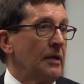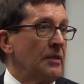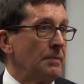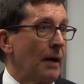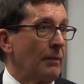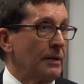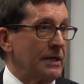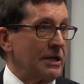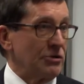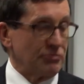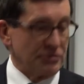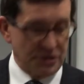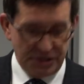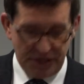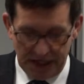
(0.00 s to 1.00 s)
The public
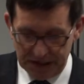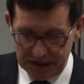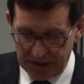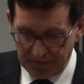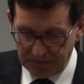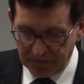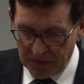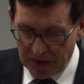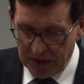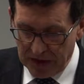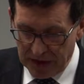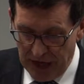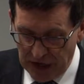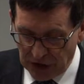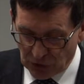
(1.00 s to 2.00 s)
interest test
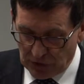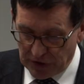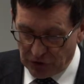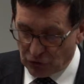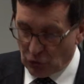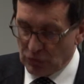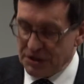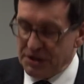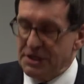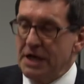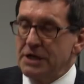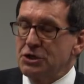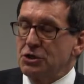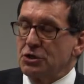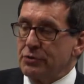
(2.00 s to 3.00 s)
naturally draws
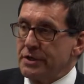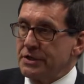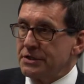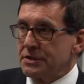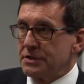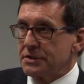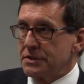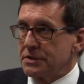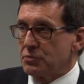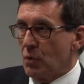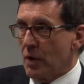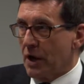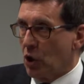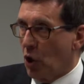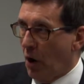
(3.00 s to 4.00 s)
attention to instances
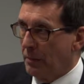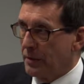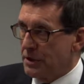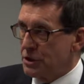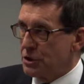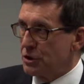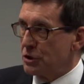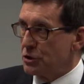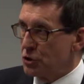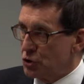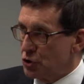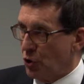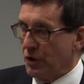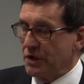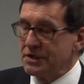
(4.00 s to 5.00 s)
where competition and
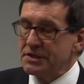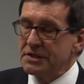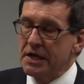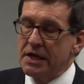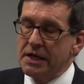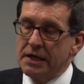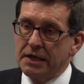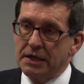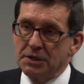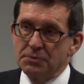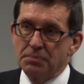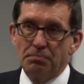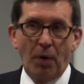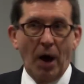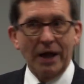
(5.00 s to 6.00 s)
choice
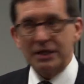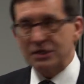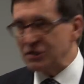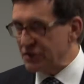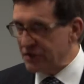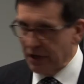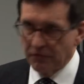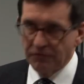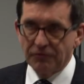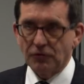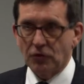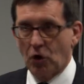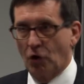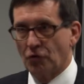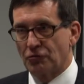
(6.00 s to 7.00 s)
is by
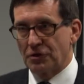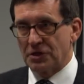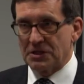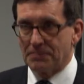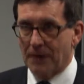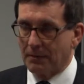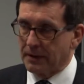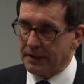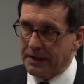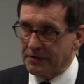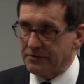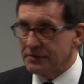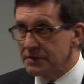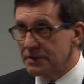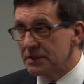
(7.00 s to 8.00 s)
itself contrary to the public
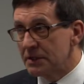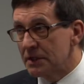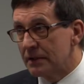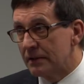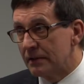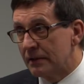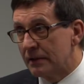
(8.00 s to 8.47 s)
interest,